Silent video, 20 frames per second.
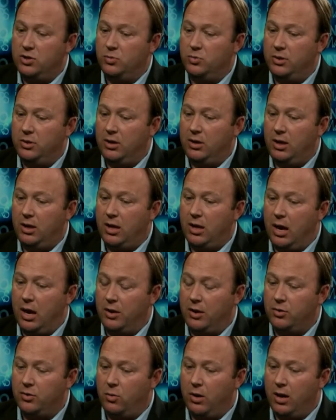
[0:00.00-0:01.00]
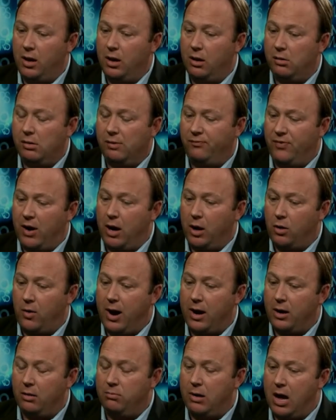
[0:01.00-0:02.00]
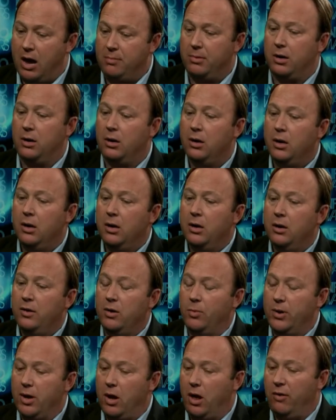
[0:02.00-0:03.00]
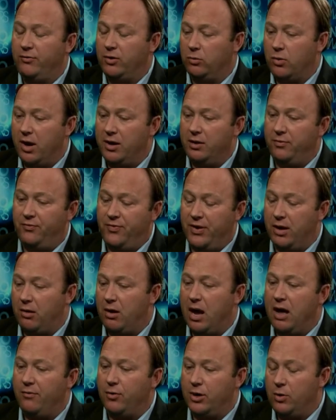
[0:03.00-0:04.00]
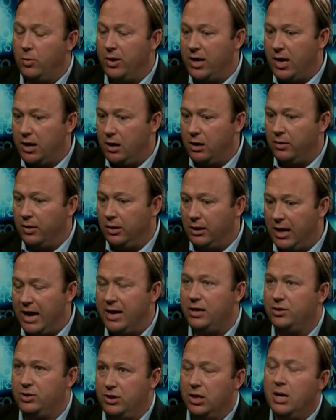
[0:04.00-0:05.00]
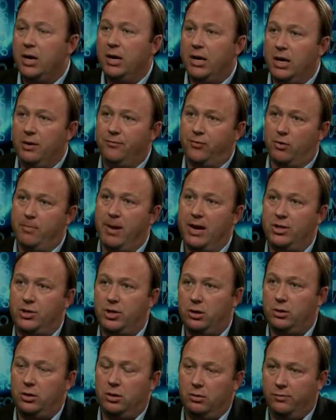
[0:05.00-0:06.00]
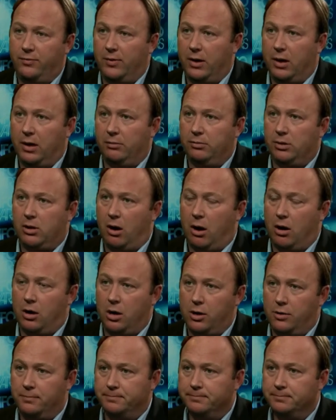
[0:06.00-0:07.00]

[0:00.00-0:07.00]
with the underwear firecracker bomber that we all have to run in fear of, or do you want to get into the latest information you've garnered?